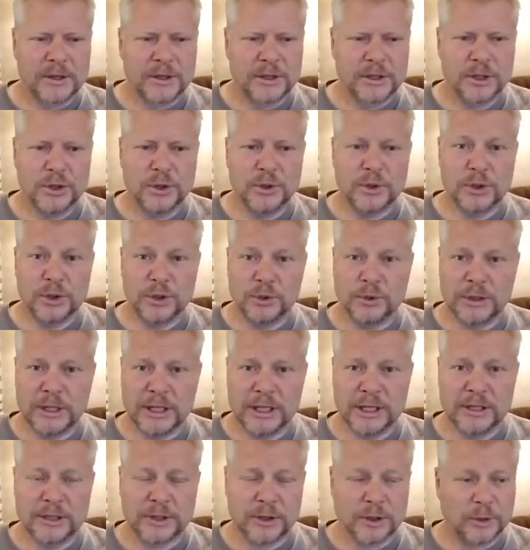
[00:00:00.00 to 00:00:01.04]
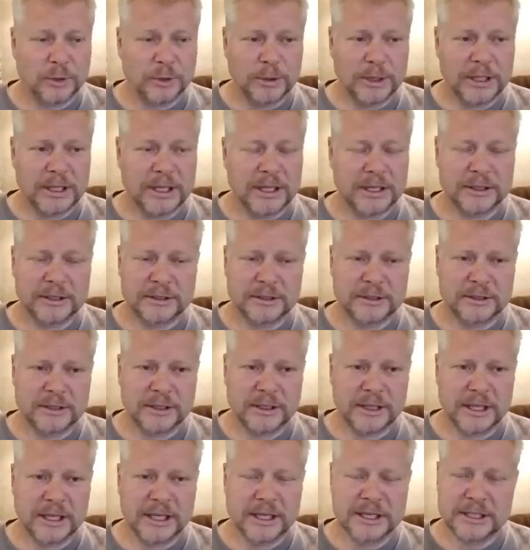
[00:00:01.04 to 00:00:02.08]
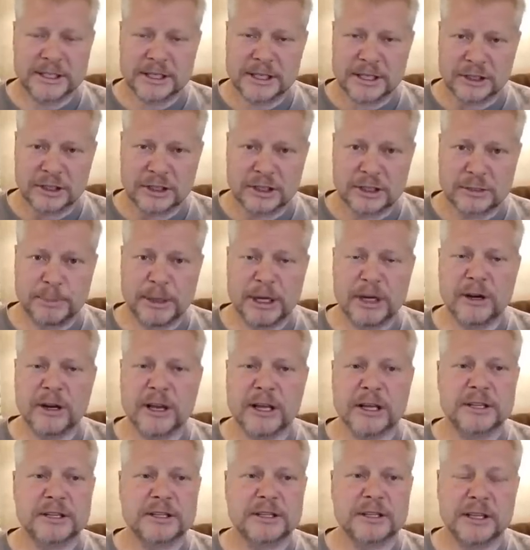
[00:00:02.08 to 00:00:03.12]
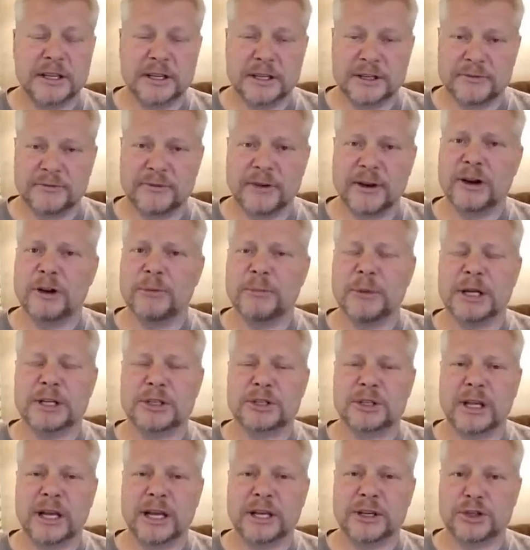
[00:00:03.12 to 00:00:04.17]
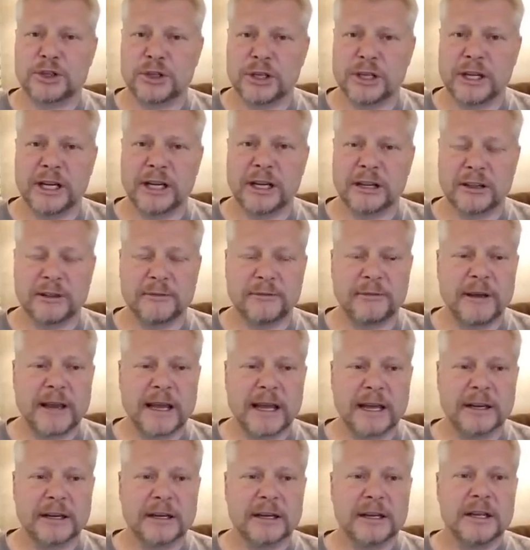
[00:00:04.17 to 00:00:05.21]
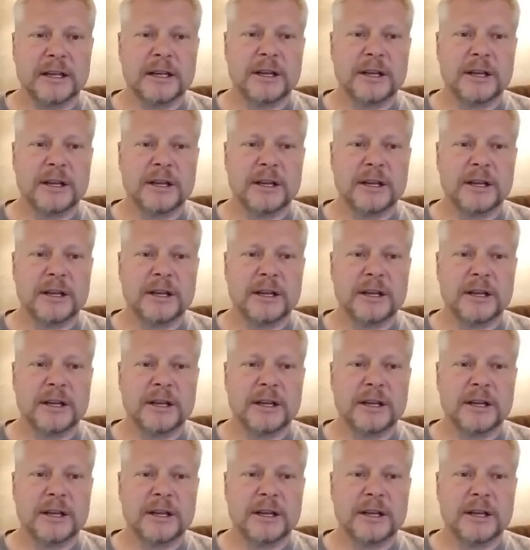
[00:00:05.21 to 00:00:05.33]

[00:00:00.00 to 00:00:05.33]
you need to. It is an experience that is very much like shit hitting the fan.